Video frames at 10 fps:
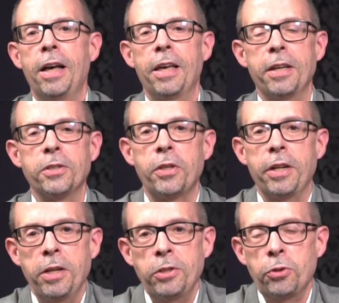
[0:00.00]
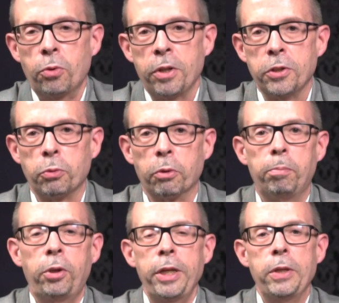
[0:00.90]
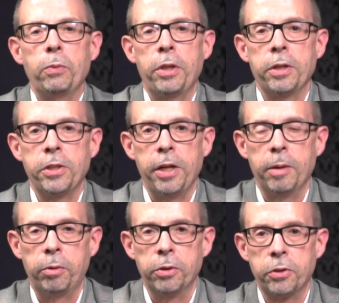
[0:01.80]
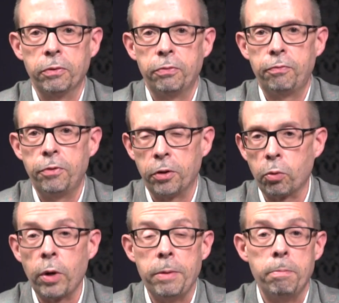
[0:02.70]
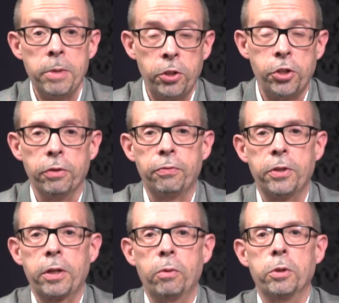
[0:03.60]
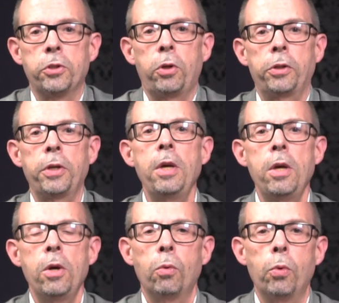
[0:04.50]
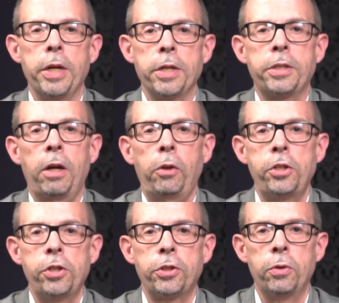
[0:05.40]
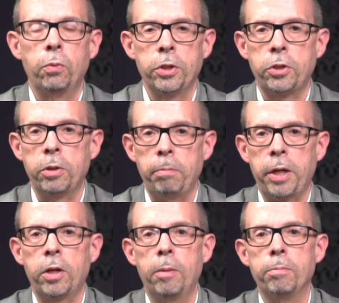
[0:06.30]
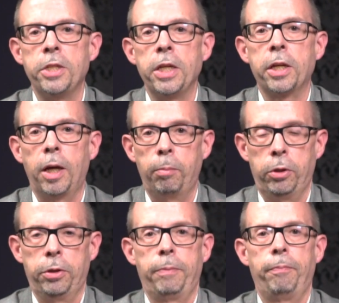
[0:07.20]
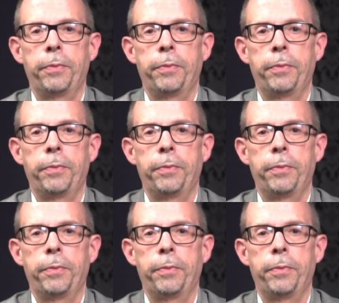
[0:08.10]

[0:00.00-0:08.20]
is that history is replete with examples of the great mischief that can result when intelligence and wisdom become decoupled.